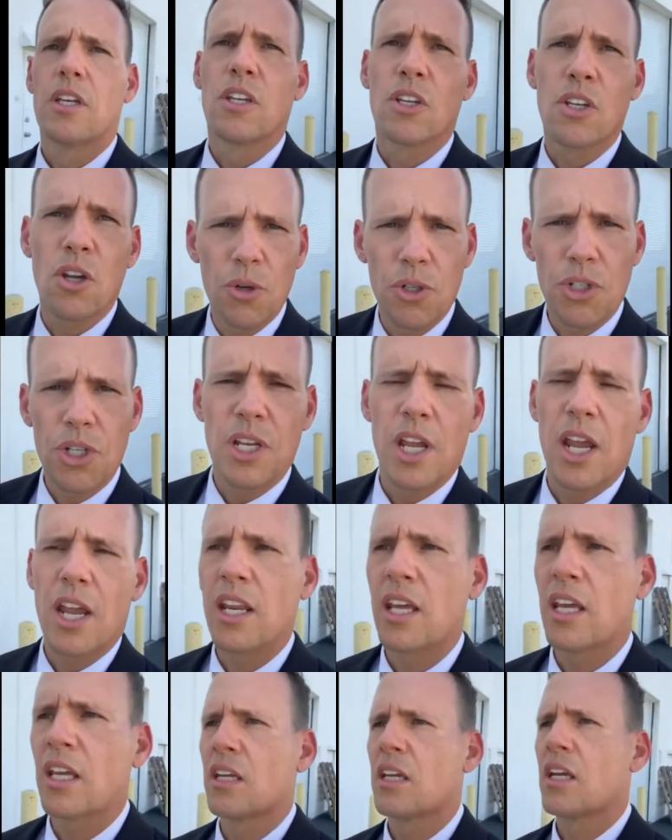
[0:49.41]

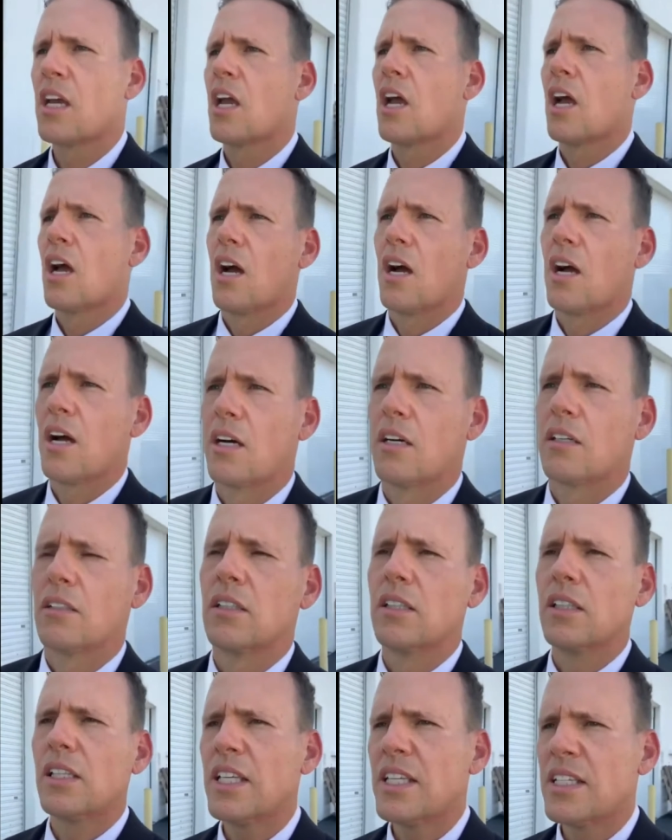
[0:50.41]
negotiating,
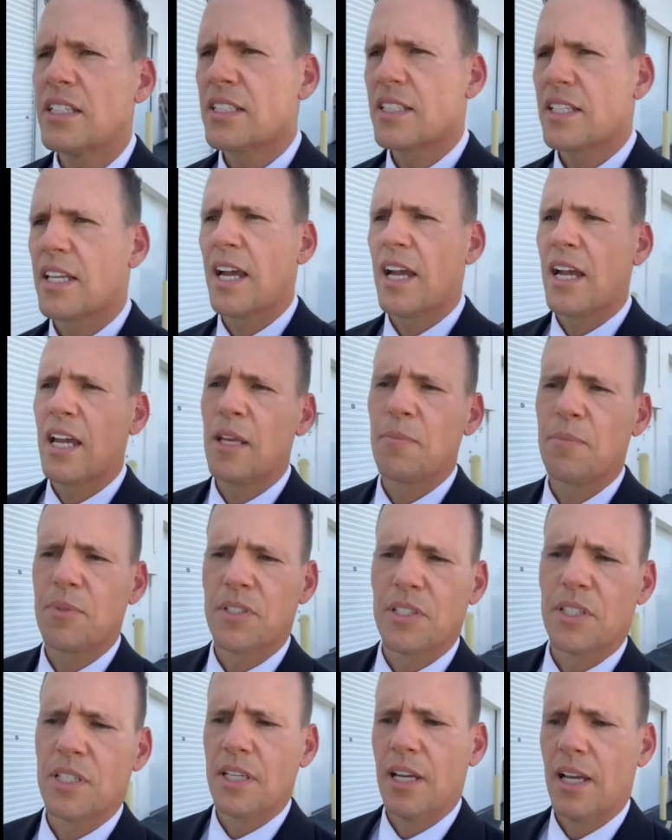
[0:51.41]
lease
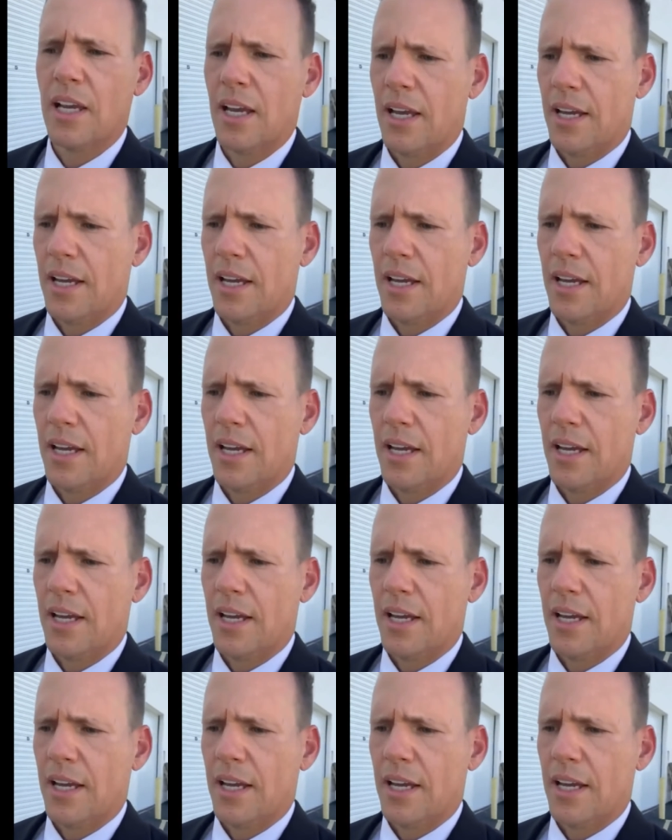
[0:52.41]
types.